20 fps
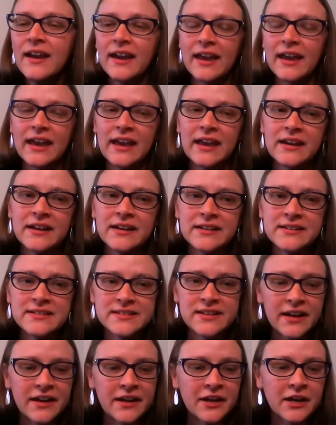And
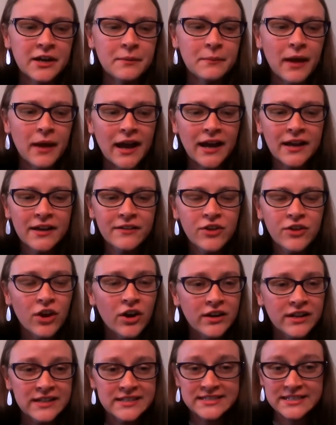um, I have
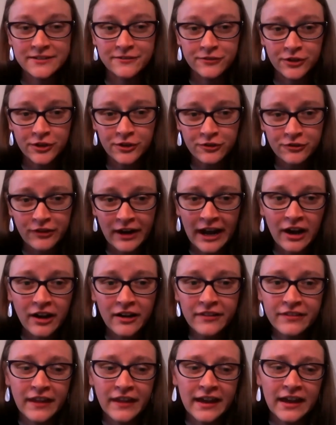gone a different
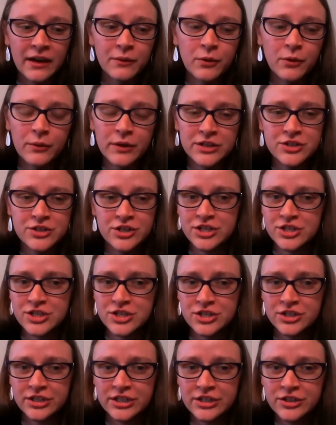route than what we
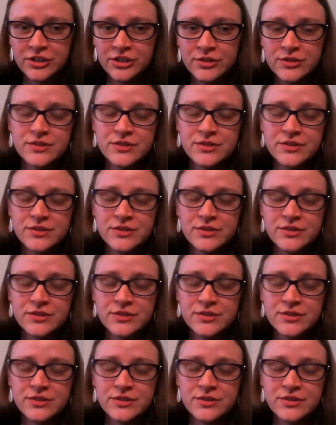traditionally do.